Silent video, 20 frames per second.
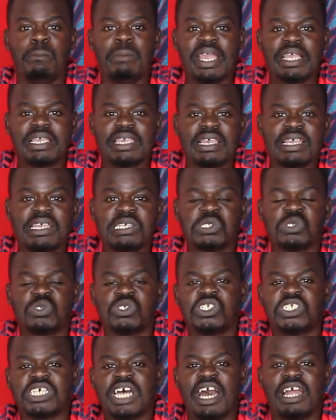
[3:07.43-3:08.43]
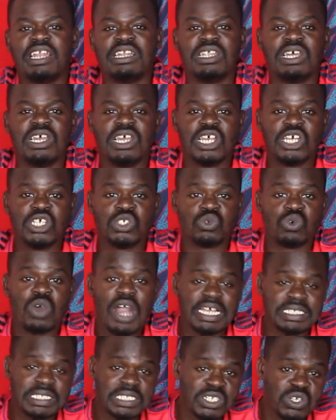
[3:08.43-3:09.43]
making his return to
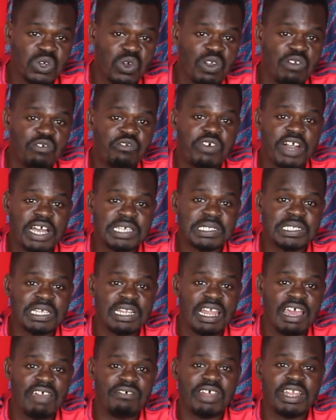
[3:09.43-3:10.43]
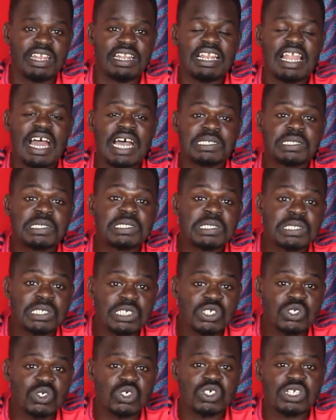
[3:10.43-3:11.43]
Arsenal first 11 last
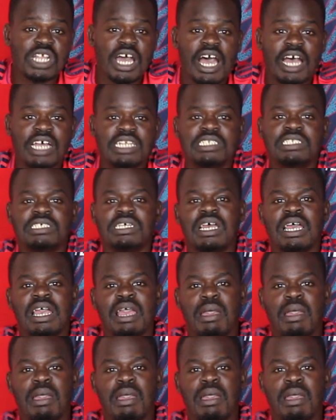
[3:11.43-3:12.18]
season and